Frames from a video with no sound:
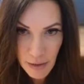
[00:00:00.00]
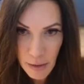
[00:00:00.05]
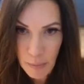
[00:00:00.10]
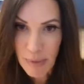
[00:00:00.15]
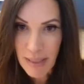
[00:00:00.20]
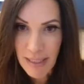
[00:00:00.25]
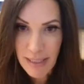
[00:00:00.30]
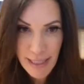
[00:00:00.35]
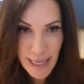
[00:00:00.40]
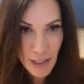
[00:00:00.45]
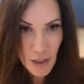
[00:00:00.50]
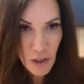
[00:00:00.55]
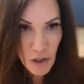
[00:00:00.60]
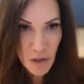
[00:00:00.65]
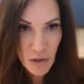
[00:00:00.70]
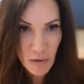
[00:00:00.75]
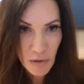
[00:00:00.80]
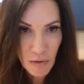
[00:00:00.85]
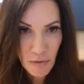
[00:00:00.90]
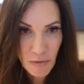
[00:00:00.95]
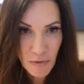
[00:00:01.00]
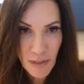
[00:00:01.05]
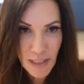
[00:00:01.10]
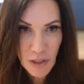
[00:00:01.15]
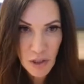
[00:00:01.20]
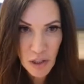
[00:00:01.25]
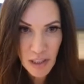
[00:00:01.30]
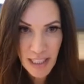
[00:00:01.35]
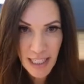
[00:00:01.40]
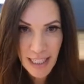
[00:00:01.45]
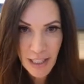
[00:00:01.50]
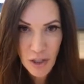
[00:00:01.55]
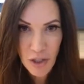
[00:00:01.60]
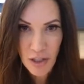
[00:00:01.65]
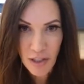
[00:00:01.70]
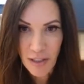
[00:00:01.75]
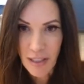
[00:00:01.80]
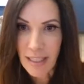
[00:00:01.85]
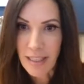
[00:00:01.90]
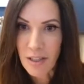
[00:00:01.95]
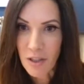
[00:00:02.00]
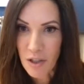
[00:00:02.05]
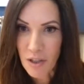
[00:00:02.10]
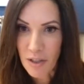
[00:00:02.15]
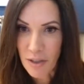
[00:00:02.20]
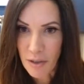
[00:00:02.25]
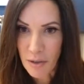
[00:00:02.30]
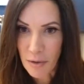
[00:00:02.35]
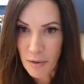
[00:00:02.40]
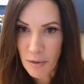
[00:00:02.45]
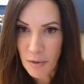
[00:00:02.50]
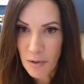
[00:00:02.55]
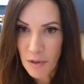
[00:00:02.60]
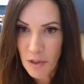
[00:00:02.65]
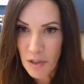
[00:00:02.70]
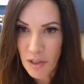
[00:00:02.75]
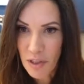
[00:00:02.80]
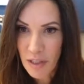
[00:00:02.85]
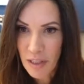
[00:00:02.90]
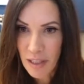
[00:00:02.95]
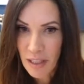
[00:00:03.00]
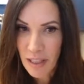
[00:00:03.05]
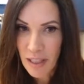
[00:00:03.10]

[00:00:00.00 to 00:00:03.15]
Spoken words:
The potential for education is huge.